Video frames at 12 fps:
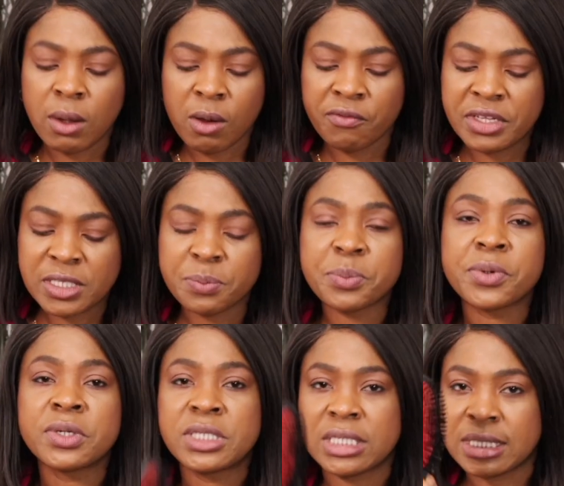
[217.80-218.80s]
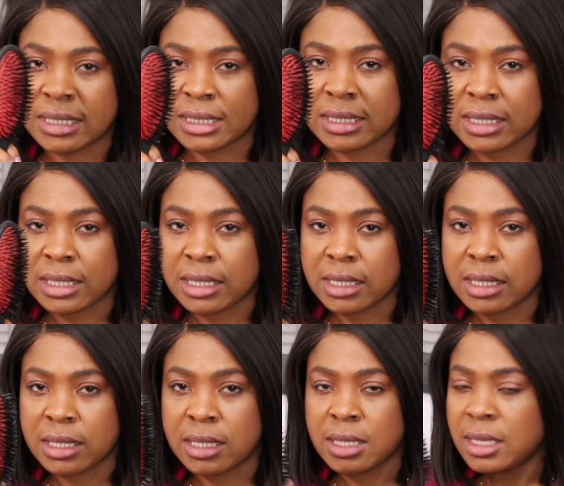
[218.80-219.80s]
of these brushes
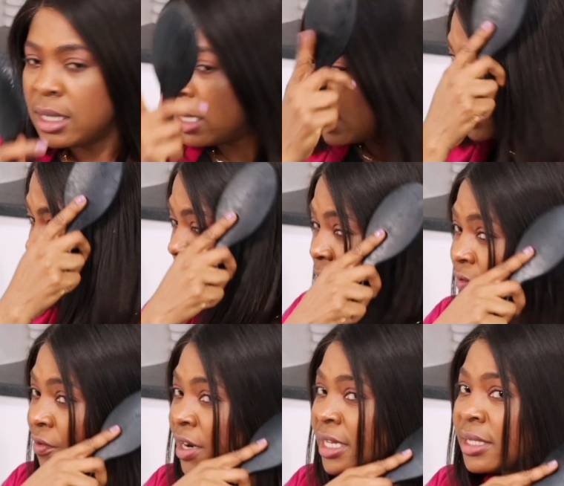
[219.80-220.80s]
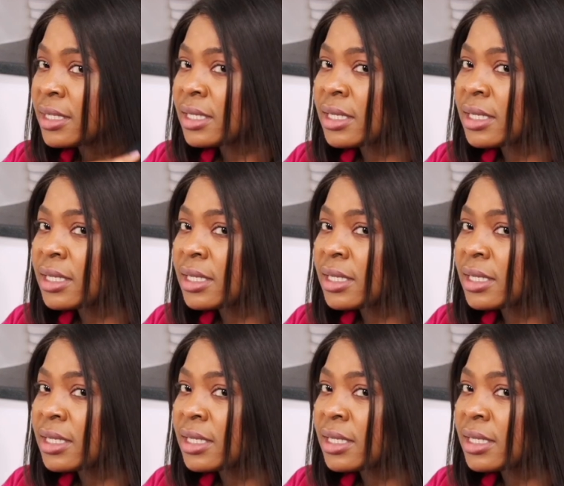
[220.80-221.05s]
is your friend.